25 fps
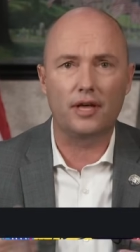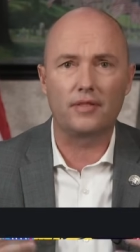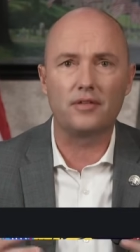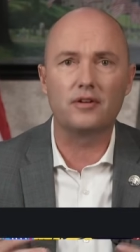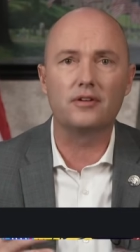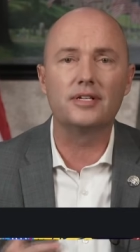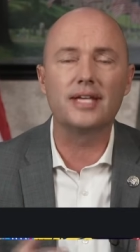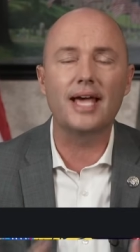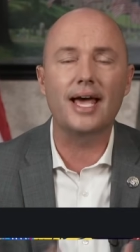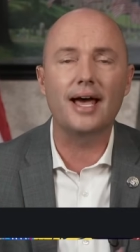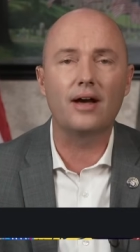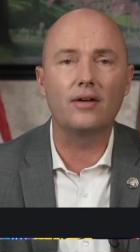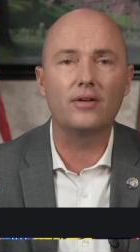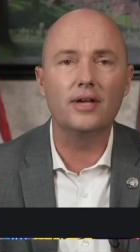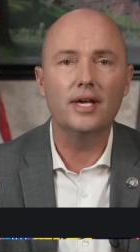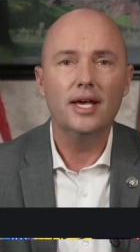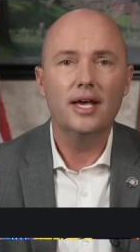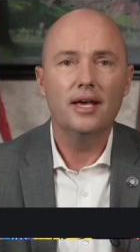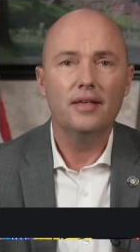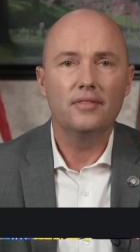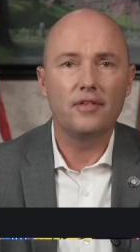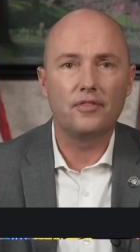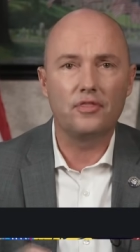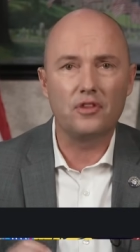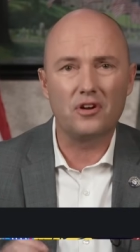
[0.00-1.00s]
other down,
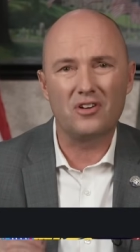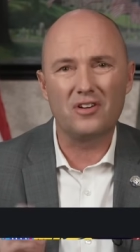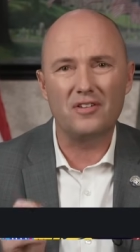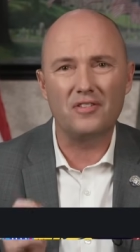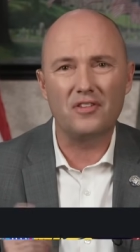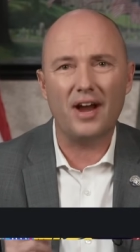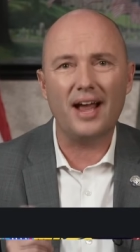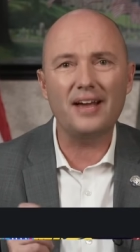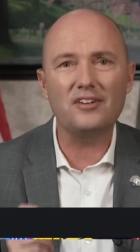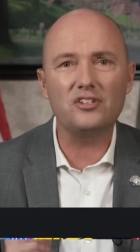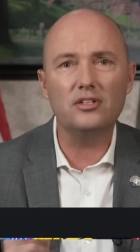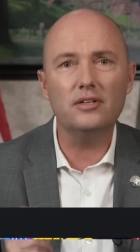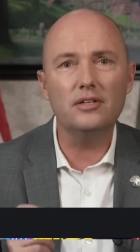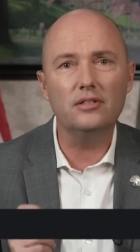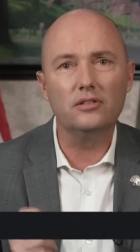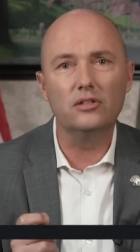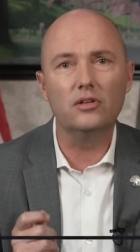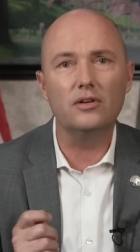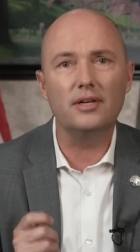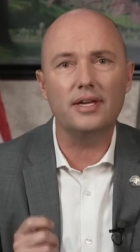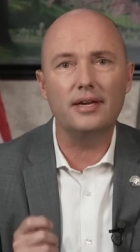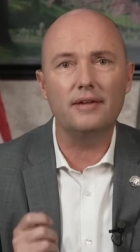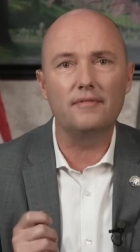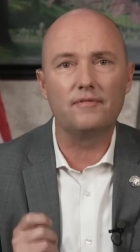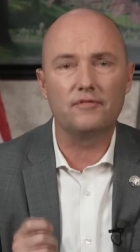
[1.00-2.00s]
that they're, they're actually
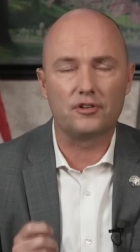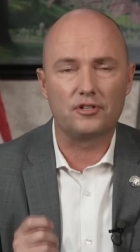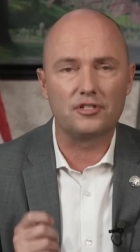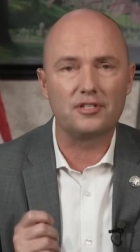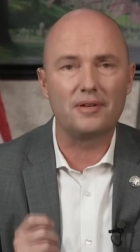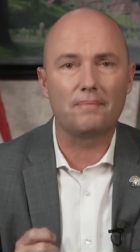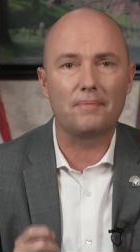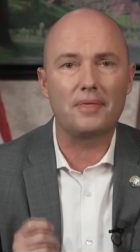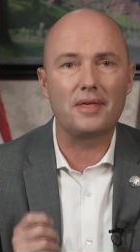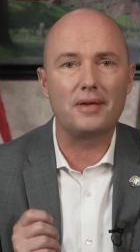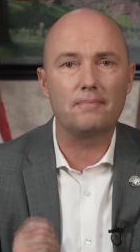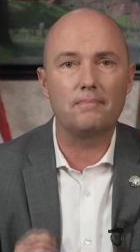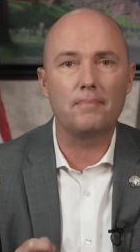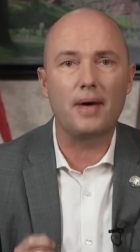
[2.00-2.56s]
looking for something